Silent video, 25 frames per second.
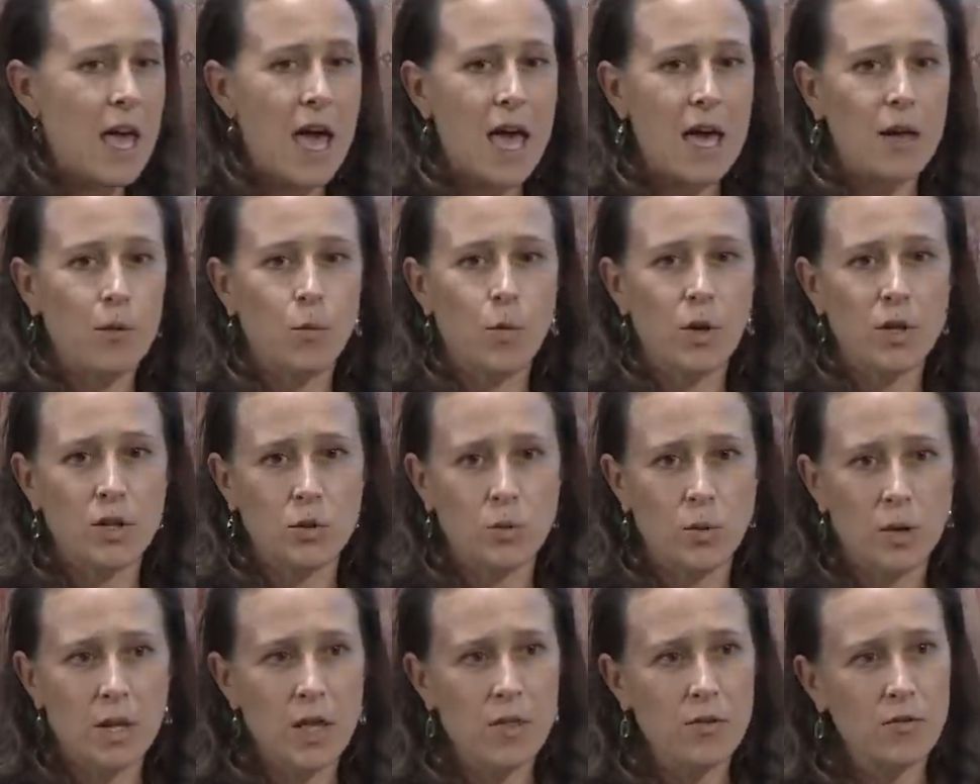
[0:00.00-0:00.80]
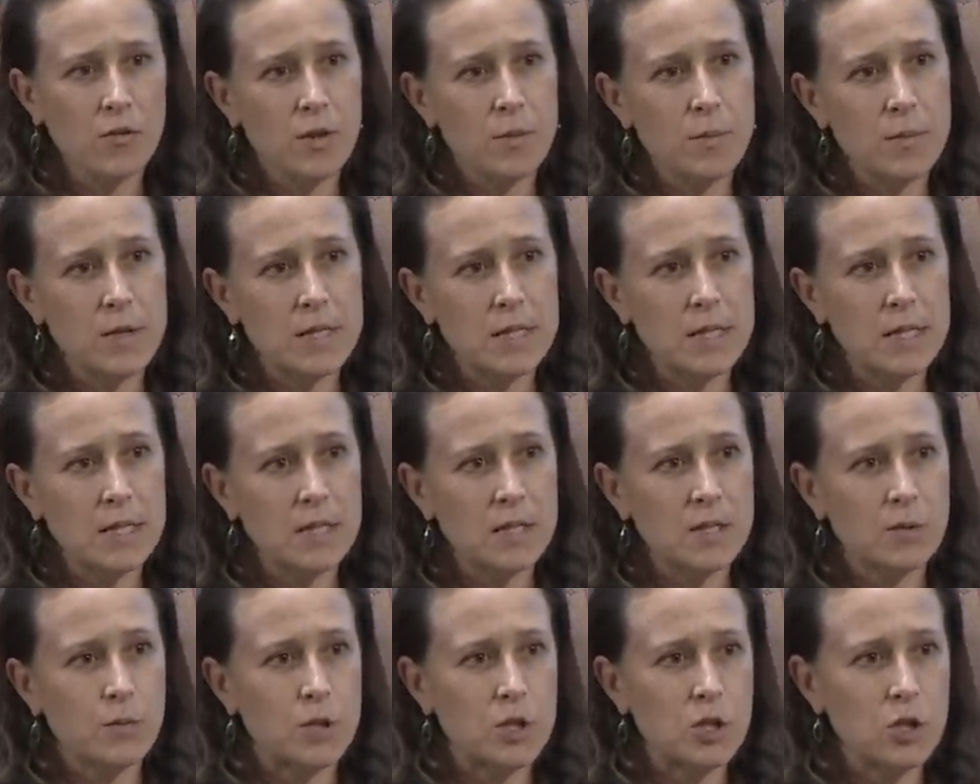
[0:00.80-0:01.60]
And what 23andMe did
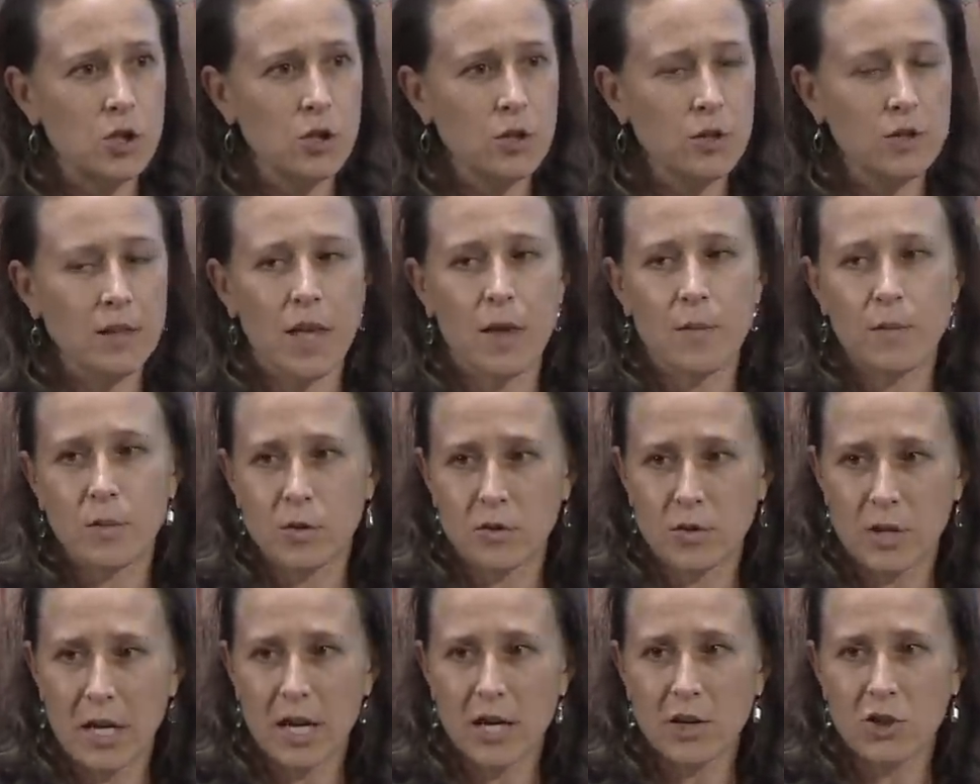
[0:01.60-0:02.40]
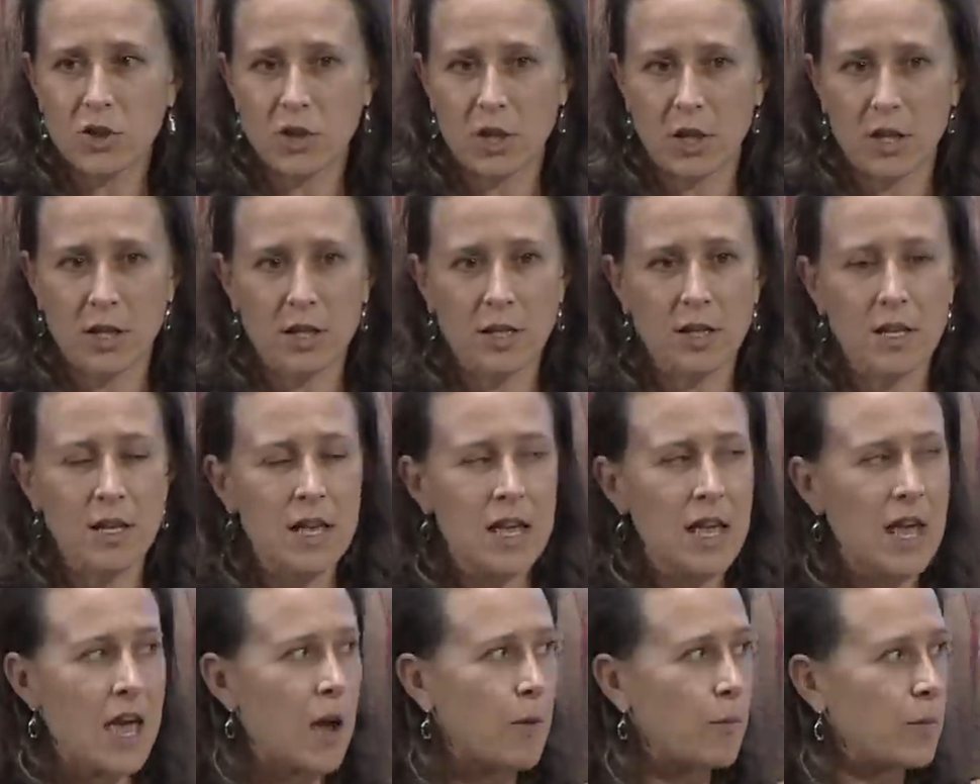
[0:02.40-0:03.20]
is we took that mutation
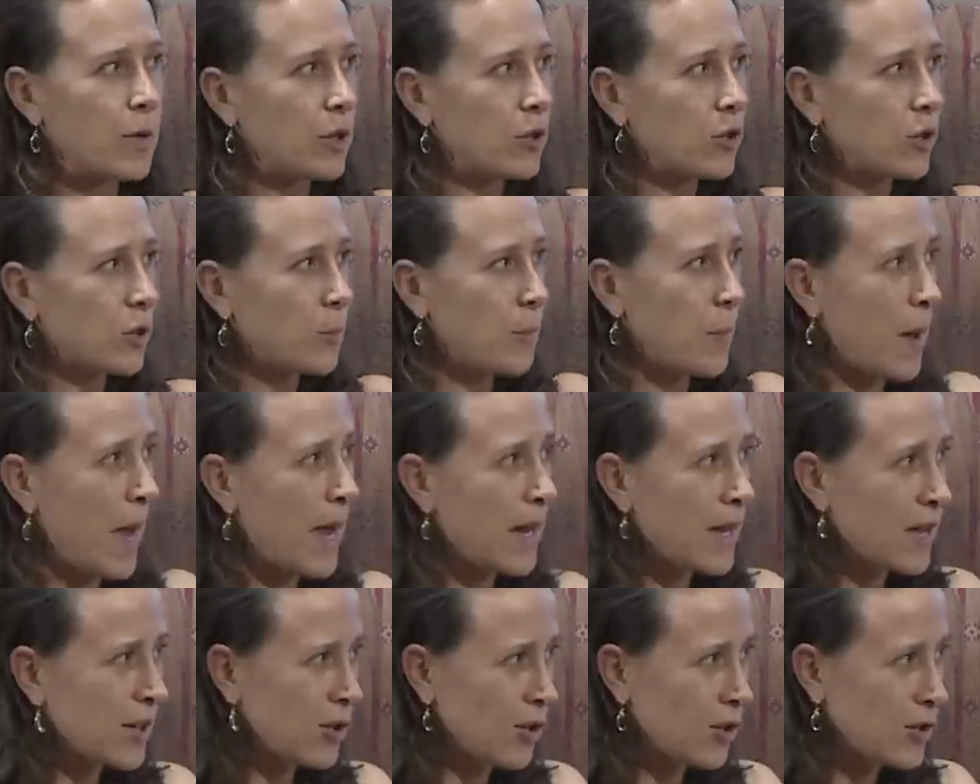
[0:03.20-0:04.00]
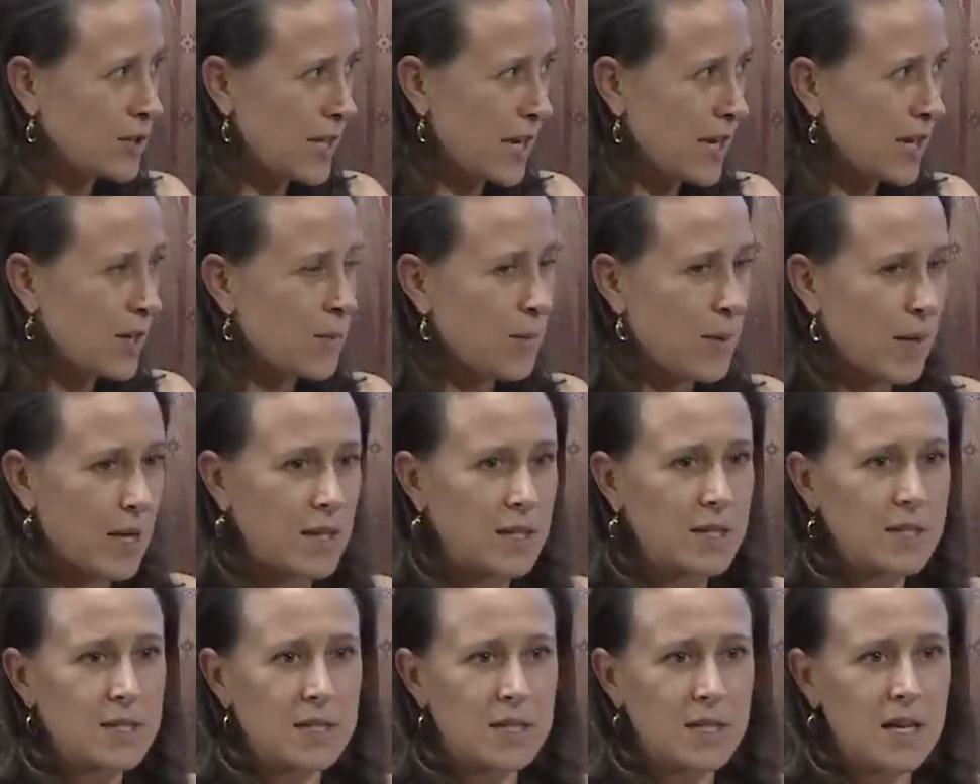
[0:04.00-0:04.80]
and we looked back in our
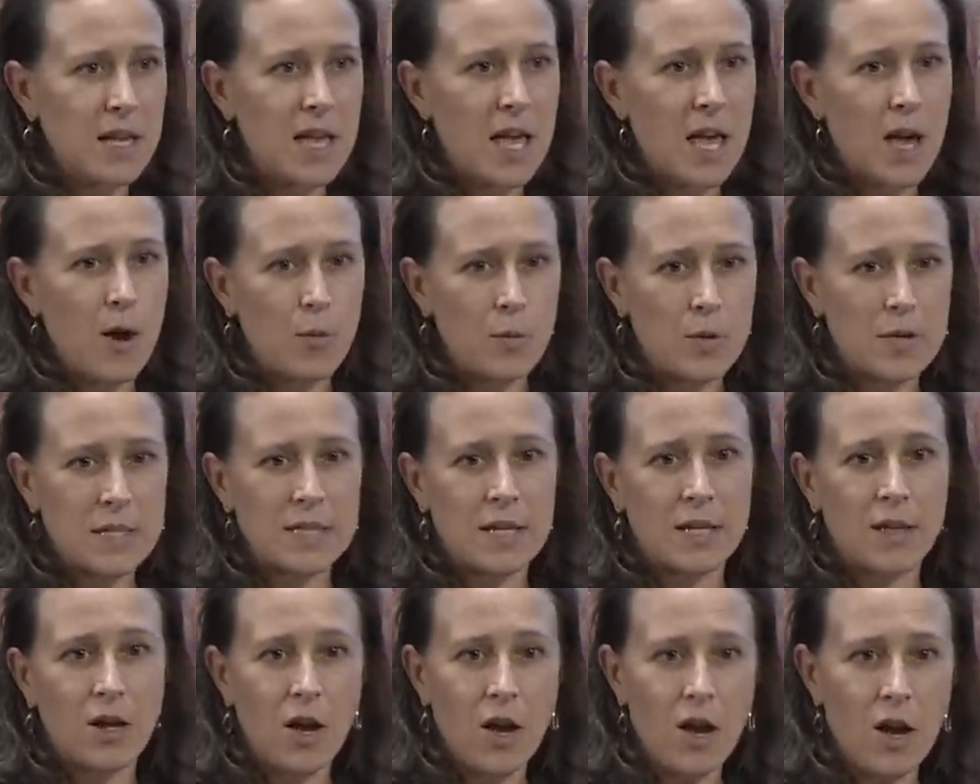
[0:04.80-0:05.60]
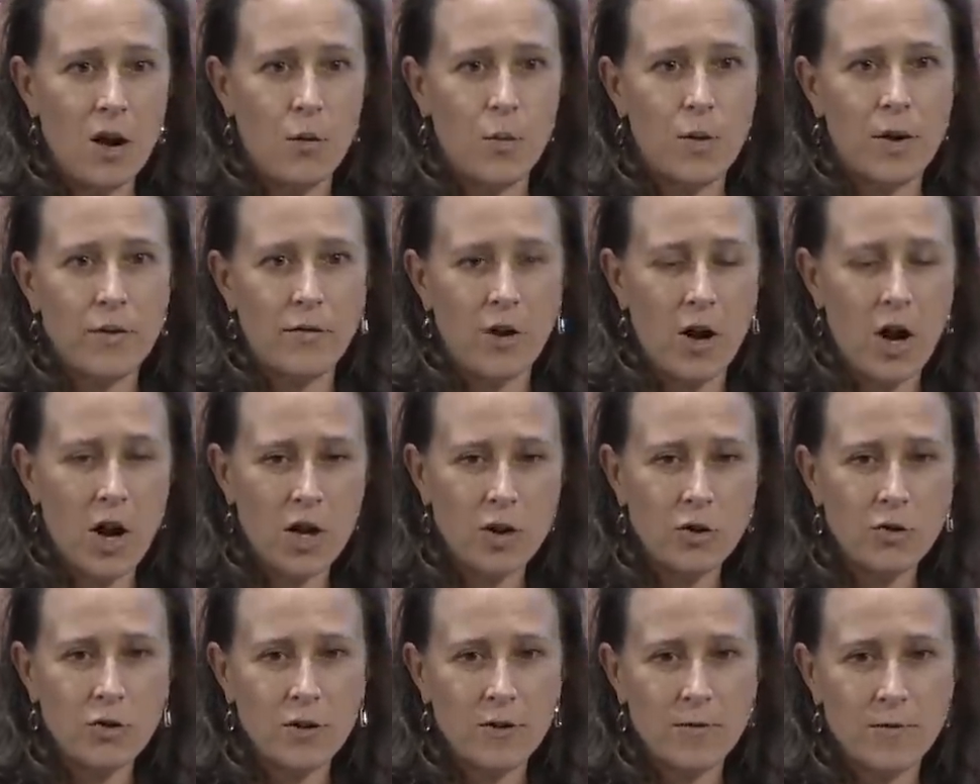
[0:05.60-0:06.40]
database and we said, oh, we have
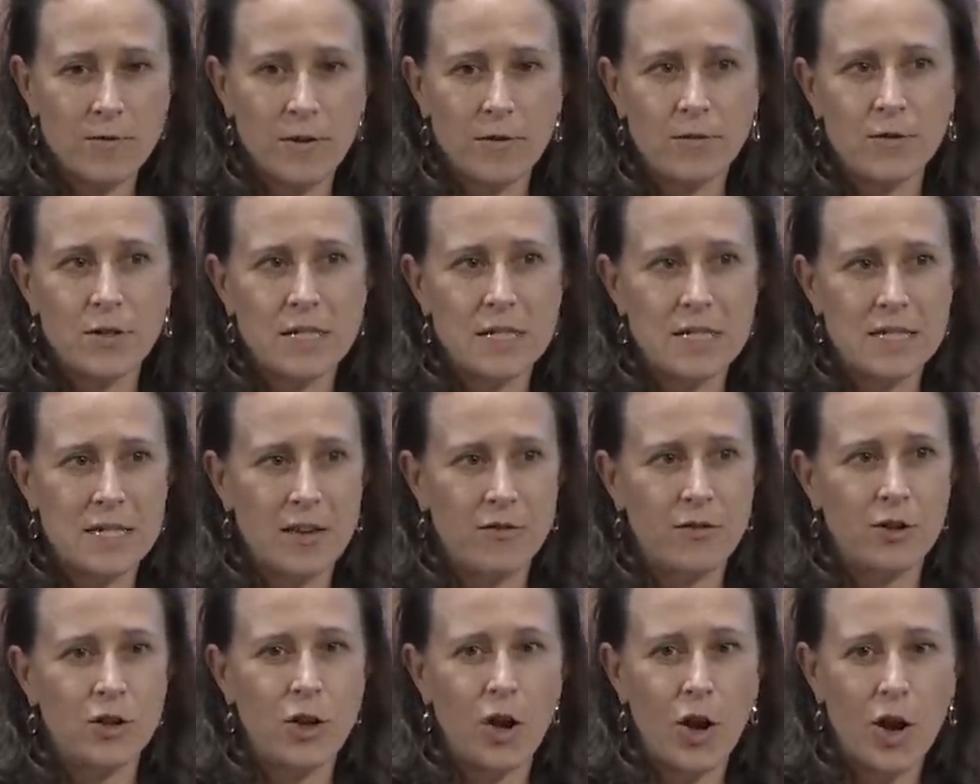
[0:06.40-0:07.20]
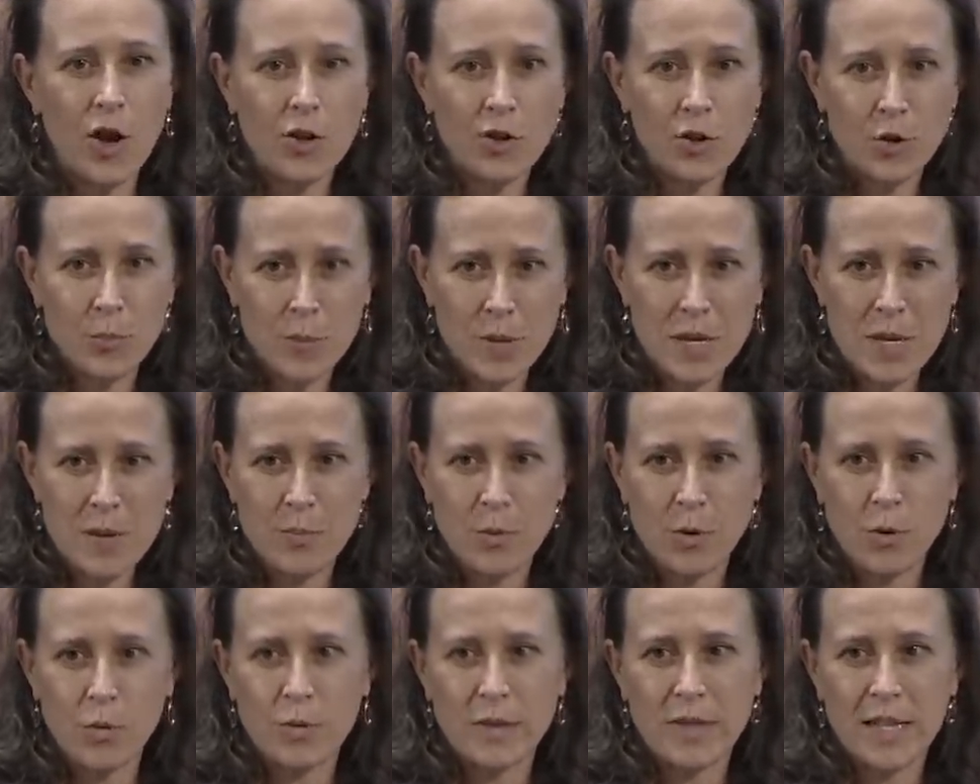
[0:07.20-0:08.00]
157 other
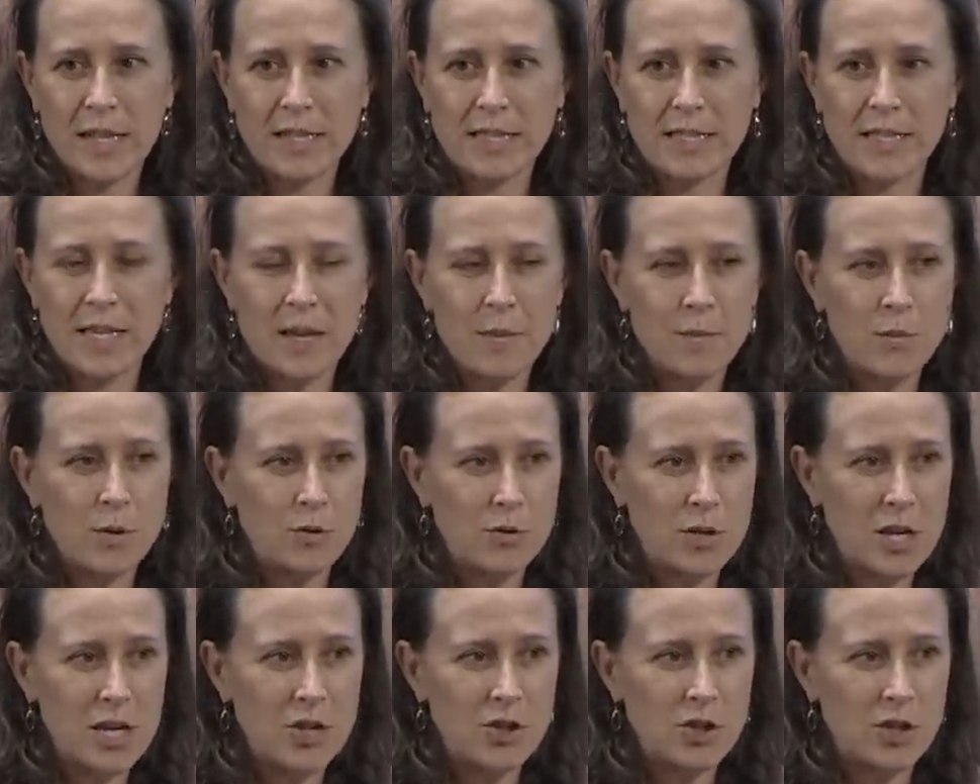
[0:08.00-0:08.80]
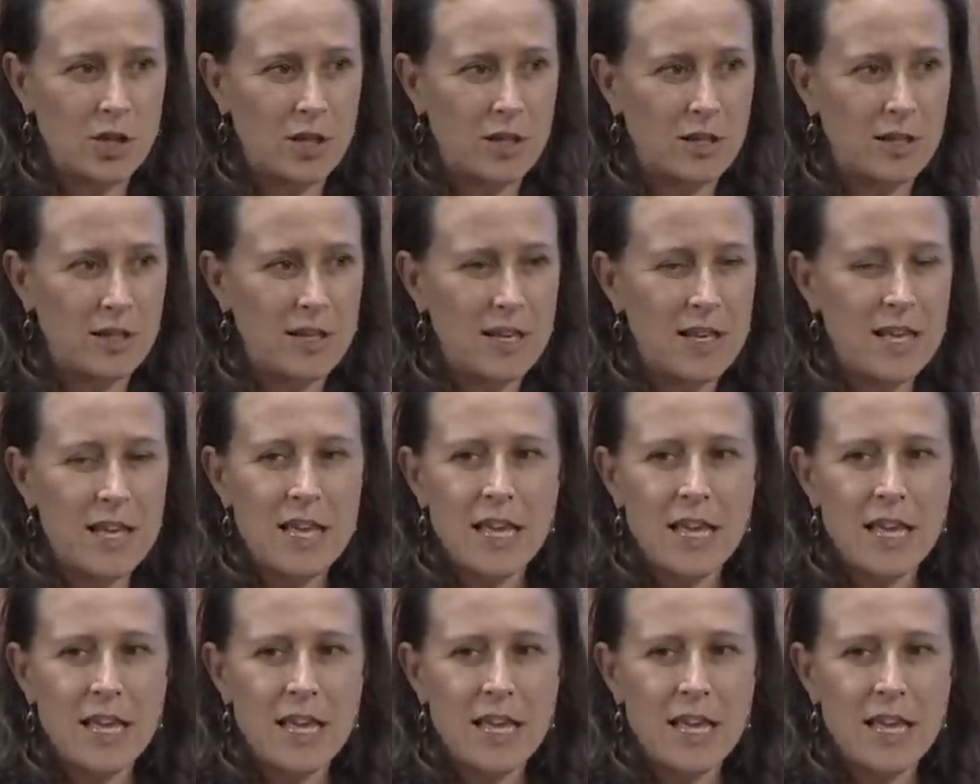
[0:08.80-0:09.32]
people with that same mutation.